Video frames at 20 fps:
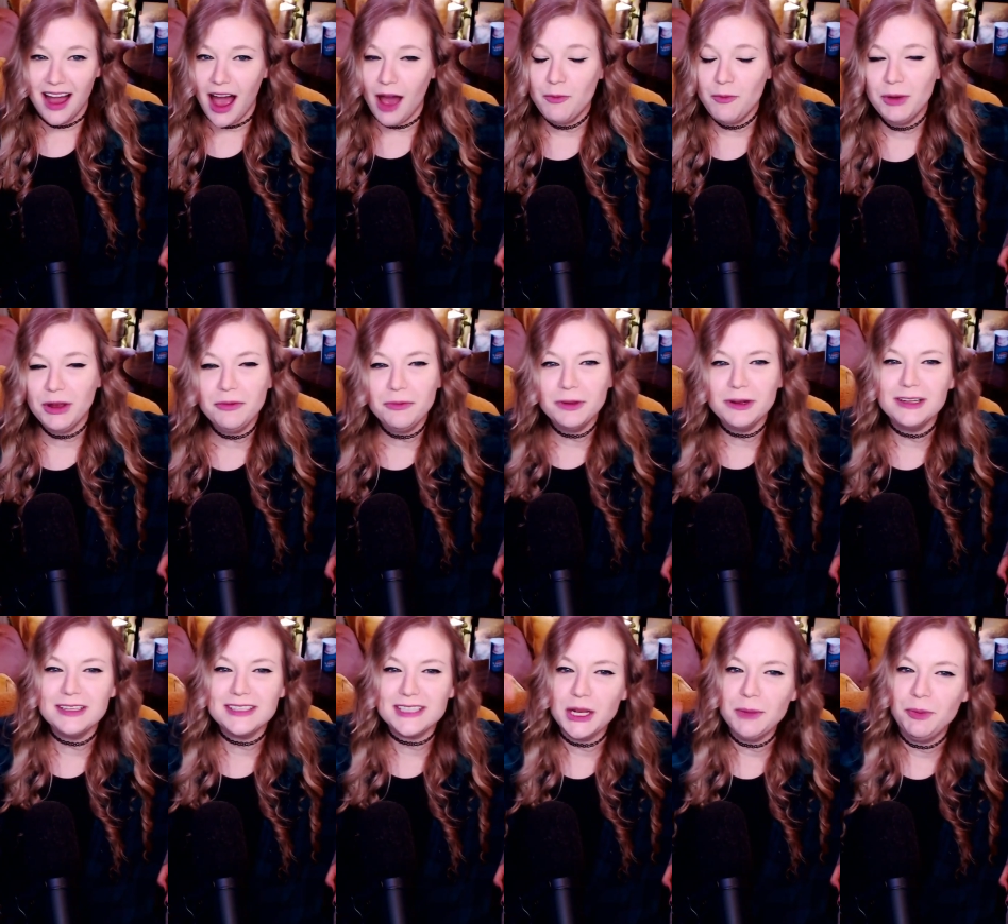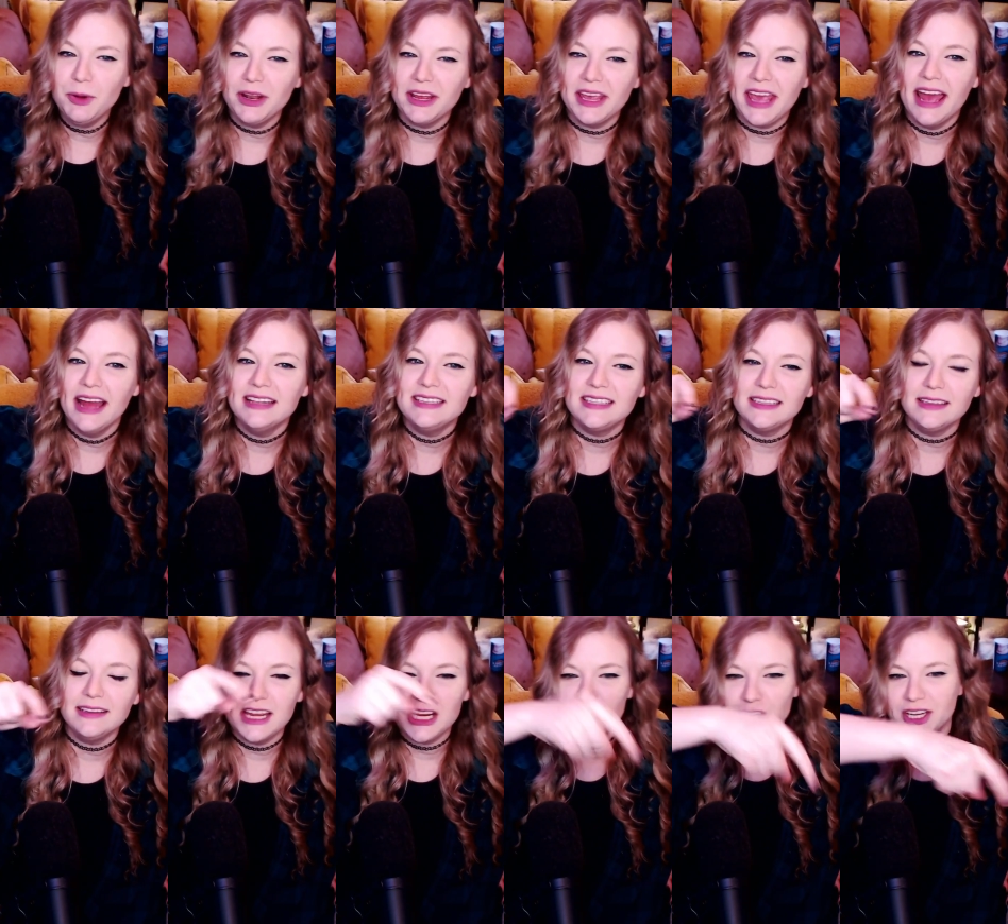We're just gonna put a
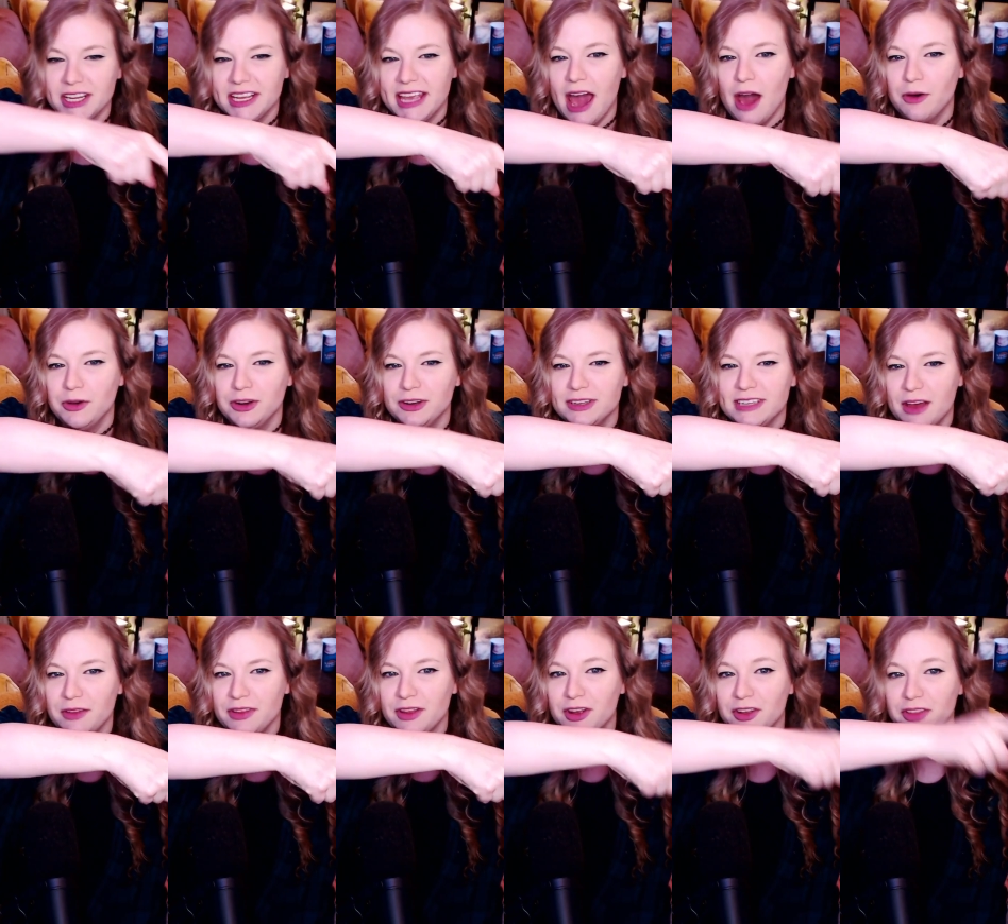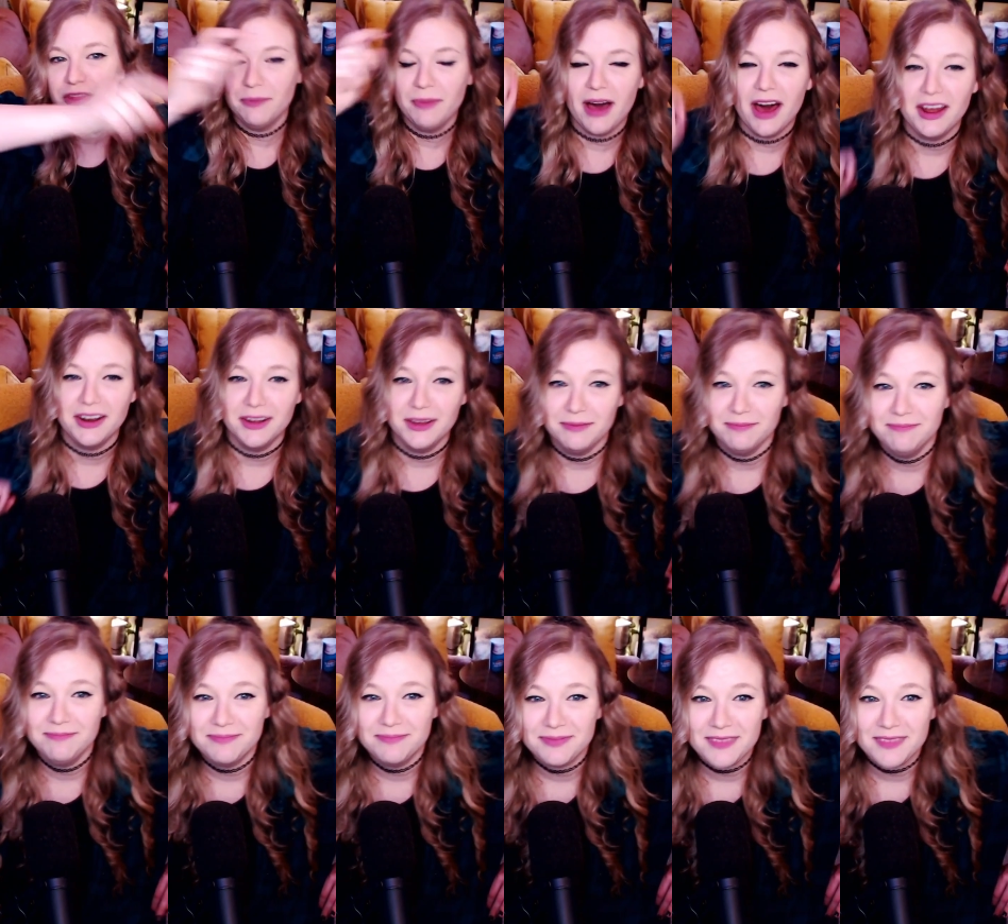cancellation counter down there at the bottom.